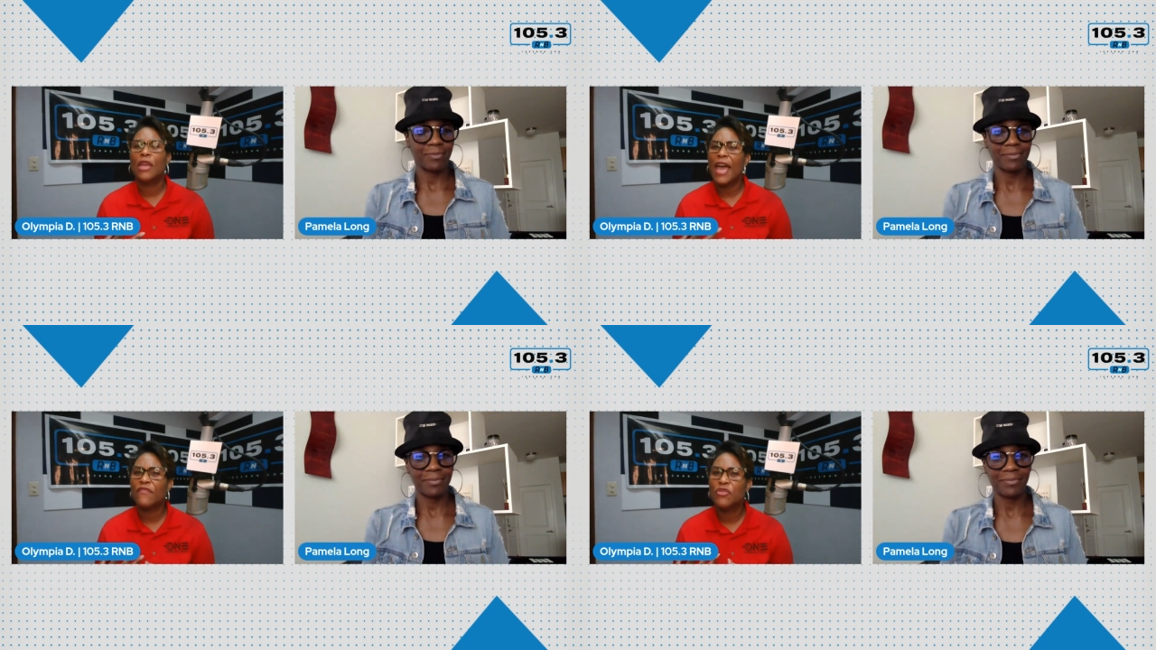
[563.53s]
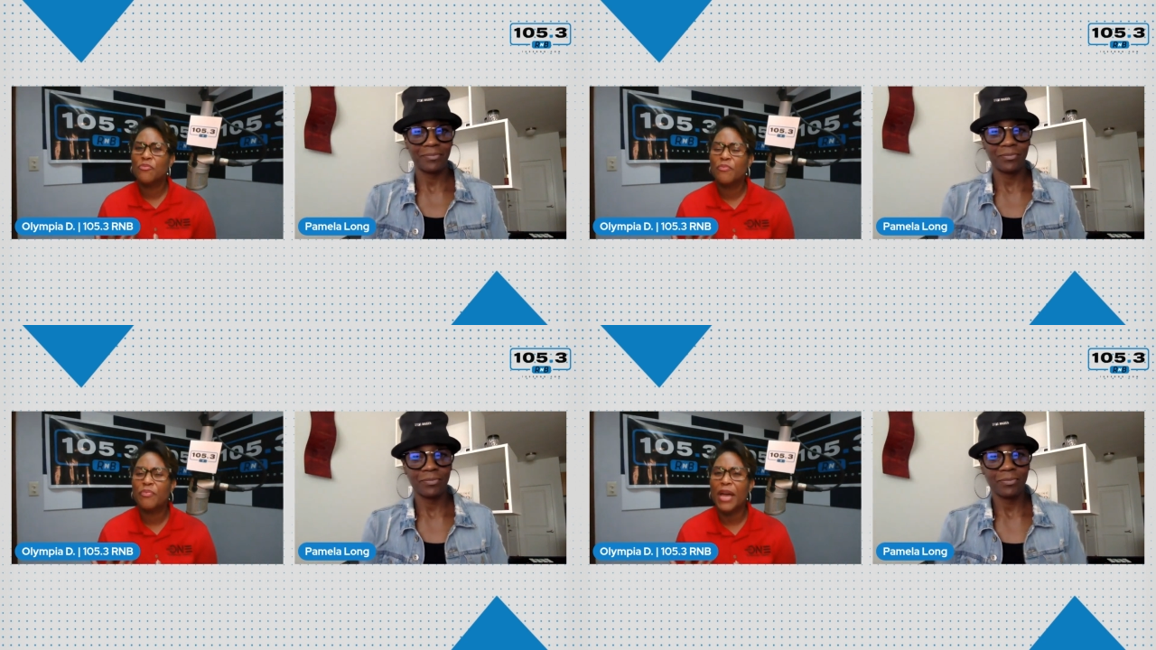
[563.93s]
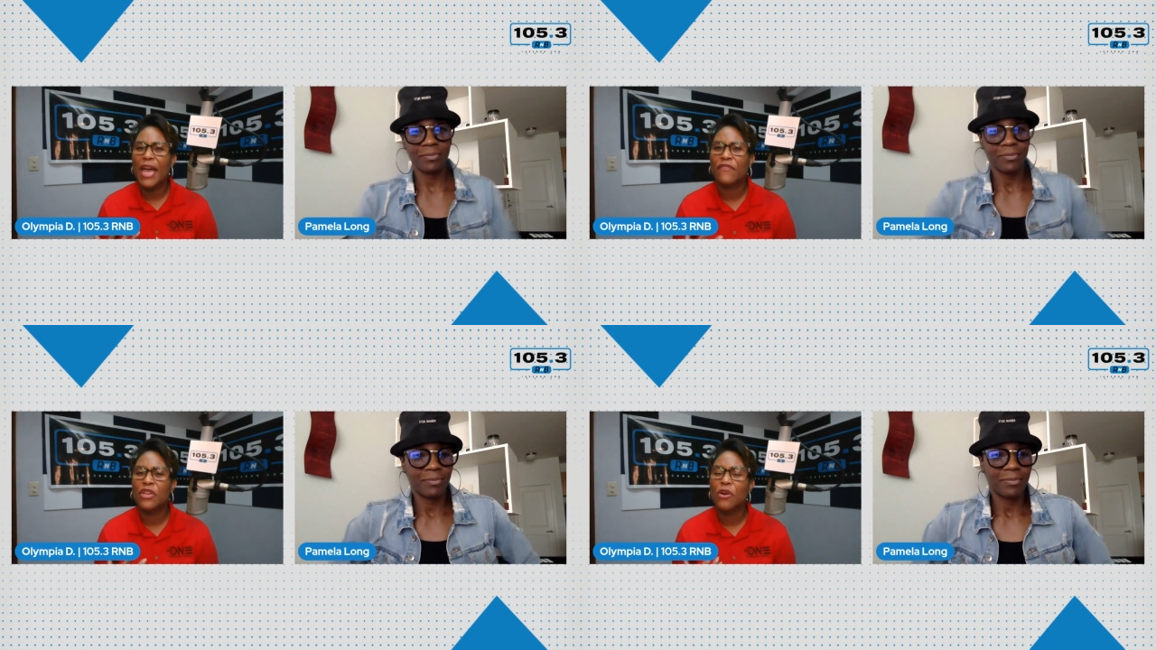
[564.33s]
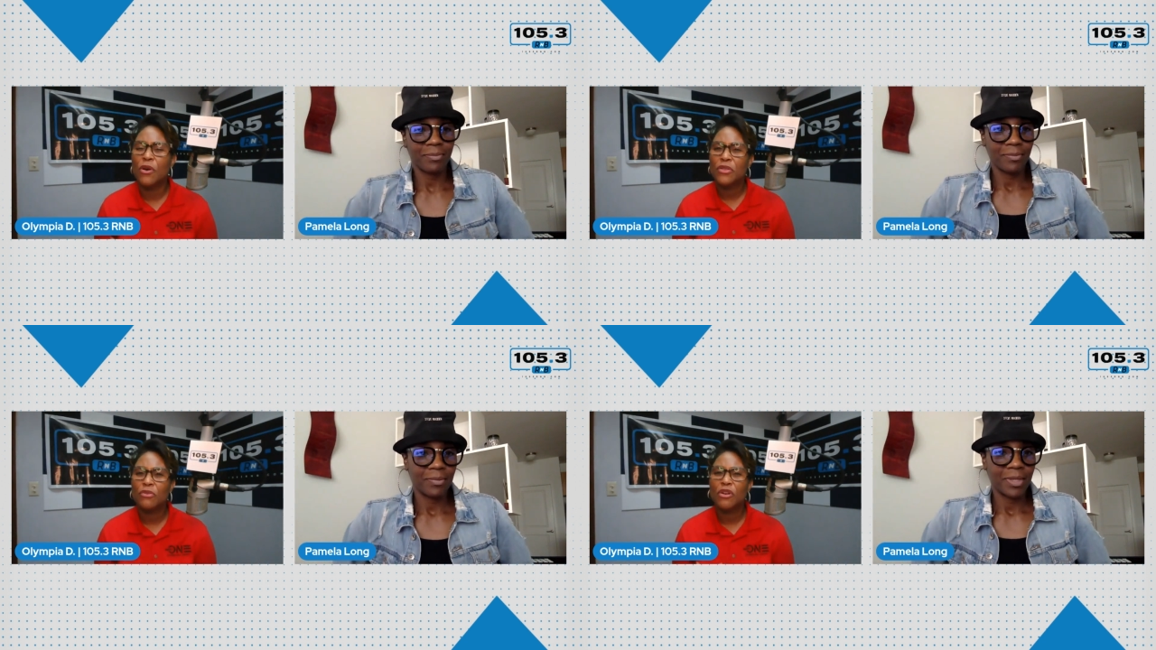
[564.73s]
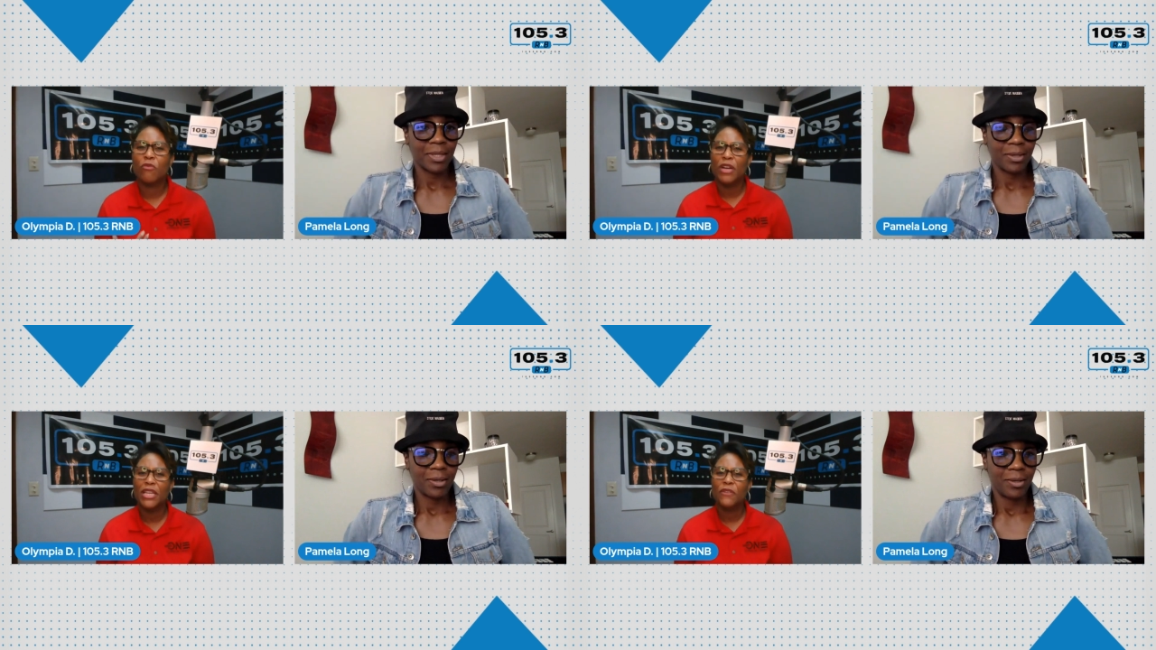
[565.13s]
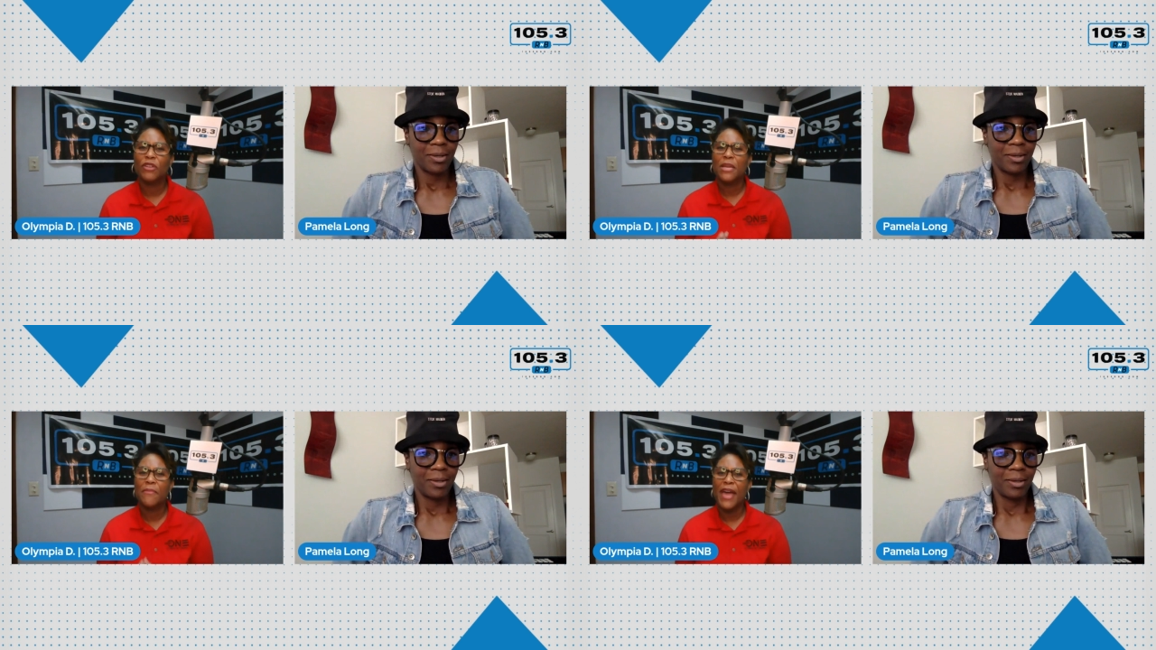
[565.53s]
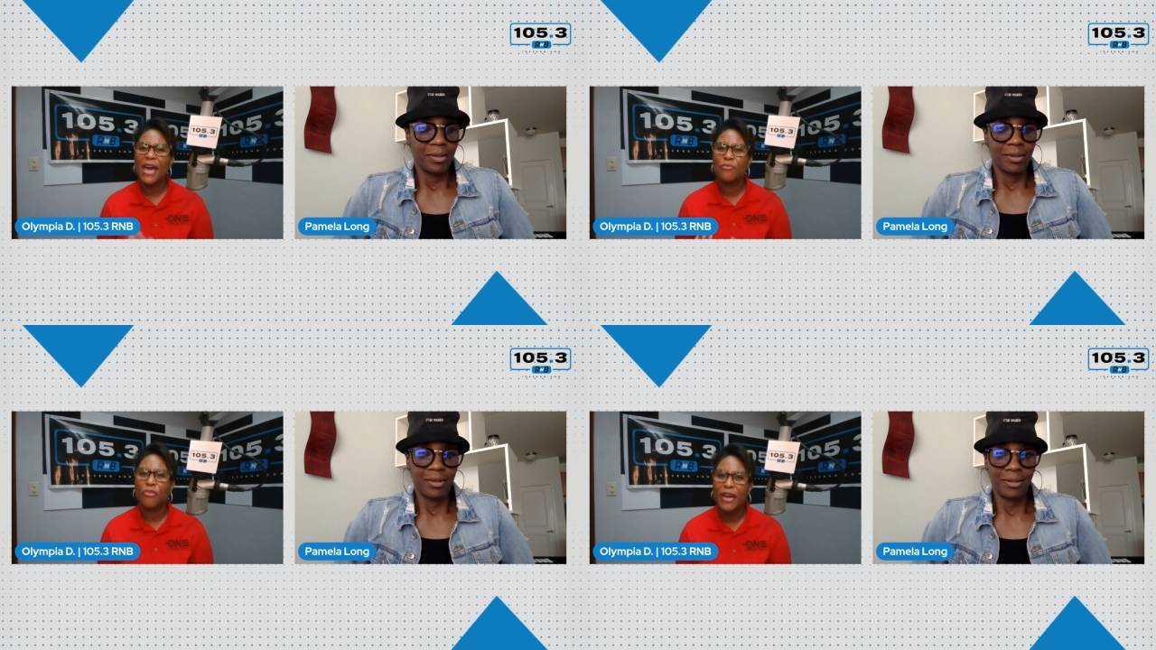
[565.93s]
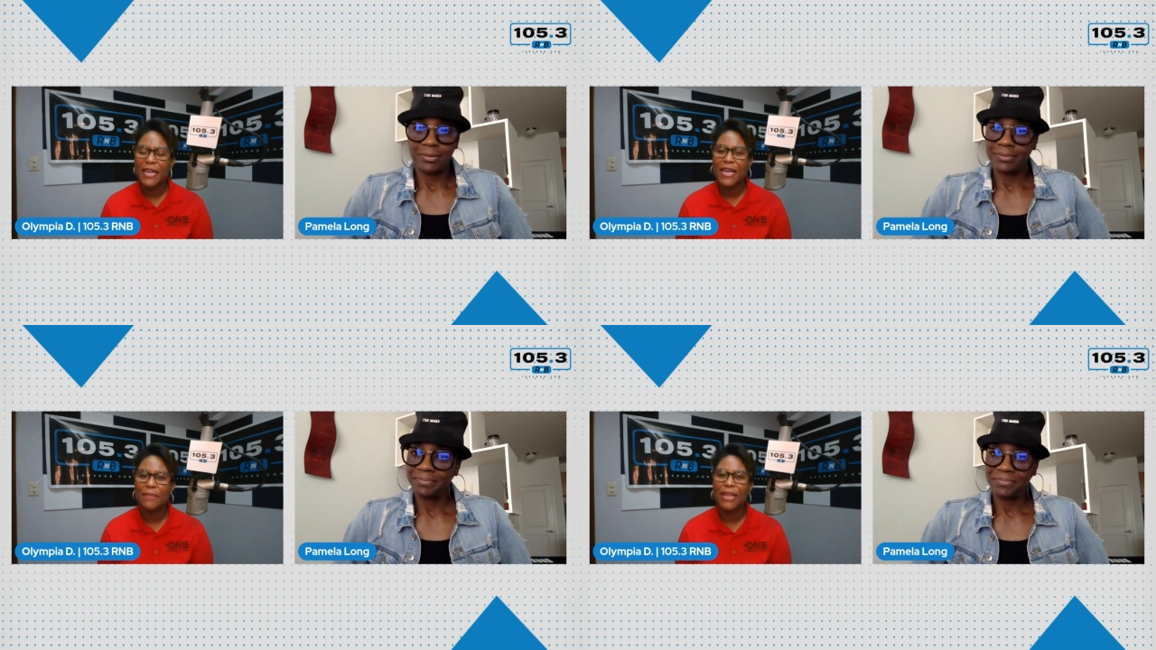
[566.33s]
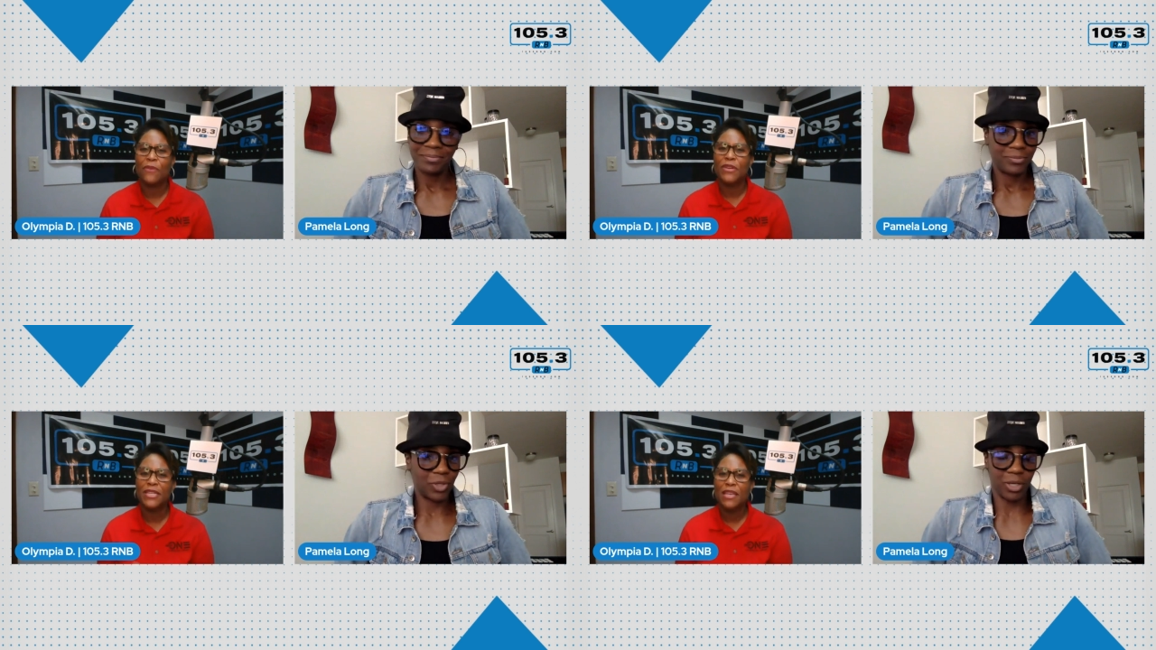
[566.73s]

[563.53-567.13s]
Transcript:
Speaker 1: have you have you gone through a really really bad breakup? Like, what's